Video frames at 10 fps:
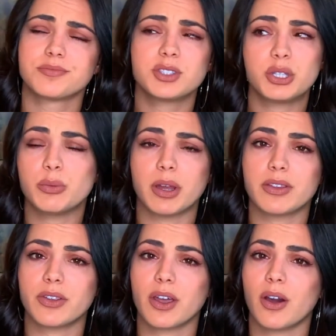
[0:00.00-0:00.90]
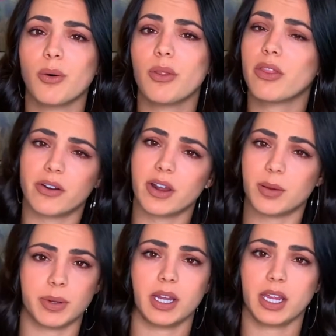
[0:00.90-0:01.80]
2 months ago, they're
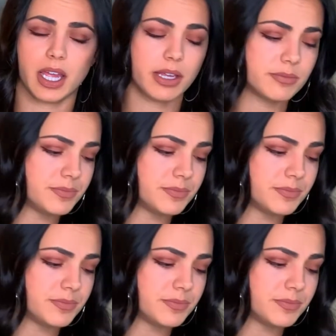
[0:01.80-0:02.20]
not buying it.